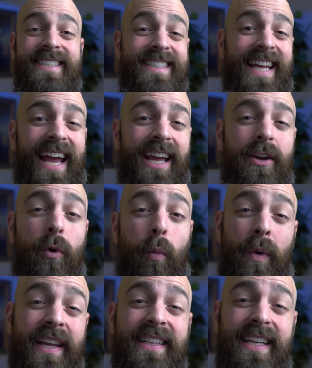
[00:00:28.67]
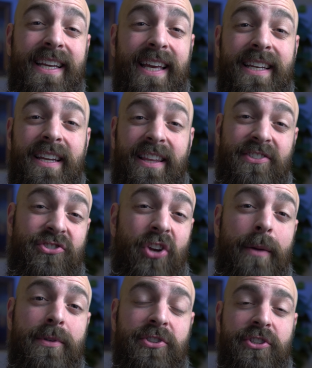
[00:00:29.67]
Today, we dig into the
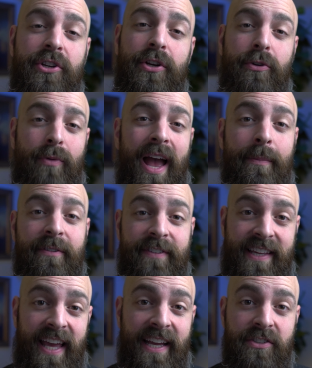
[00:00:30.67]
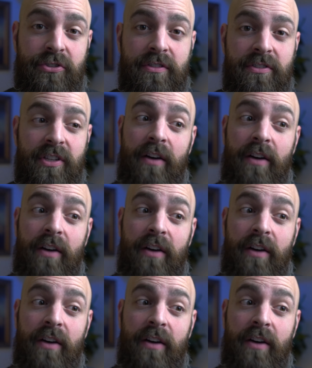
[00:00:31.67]
cybersecurity ramifications